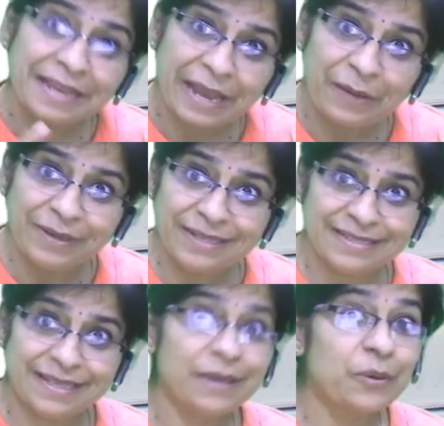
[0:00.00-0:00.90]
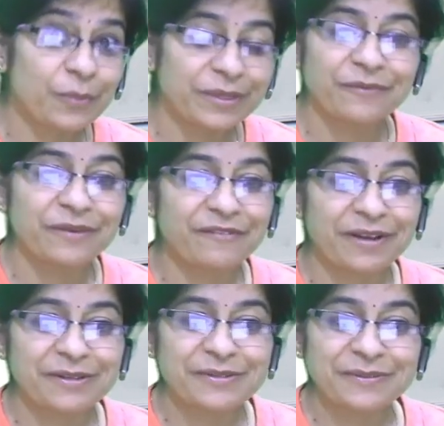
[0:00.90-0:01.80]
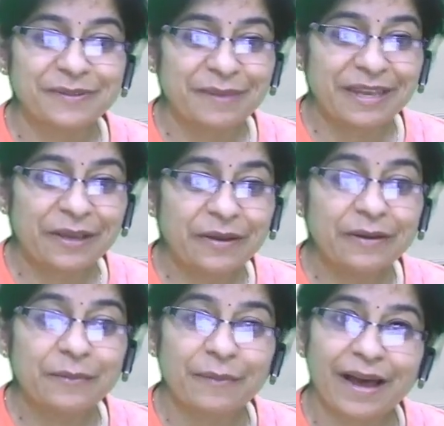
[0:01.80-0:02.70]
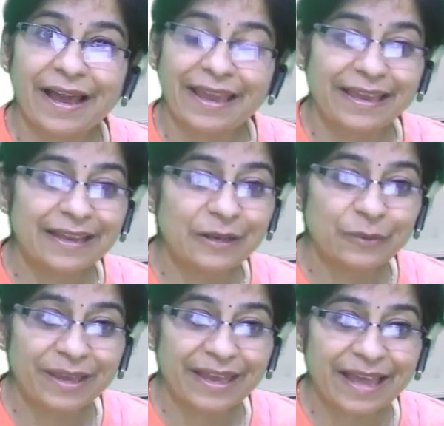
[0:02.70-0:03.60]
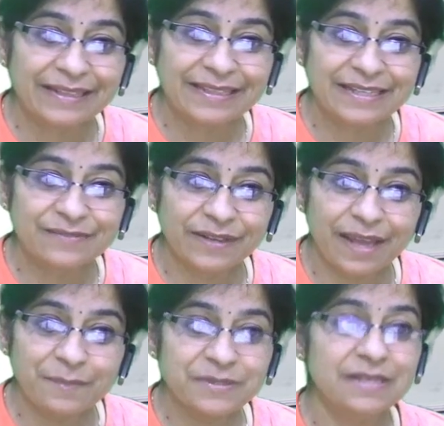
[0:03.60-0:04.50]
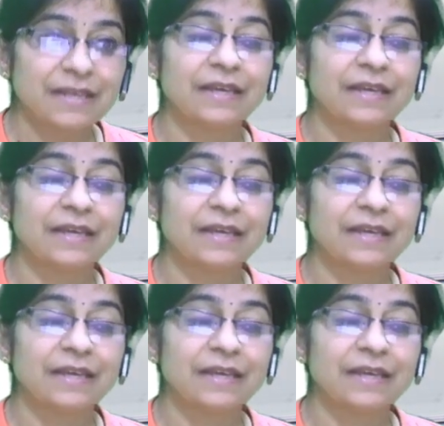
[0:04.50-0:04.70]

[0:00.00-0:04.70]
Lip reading: Now, let's see whether we have understood the meaning by looking at these fill ups.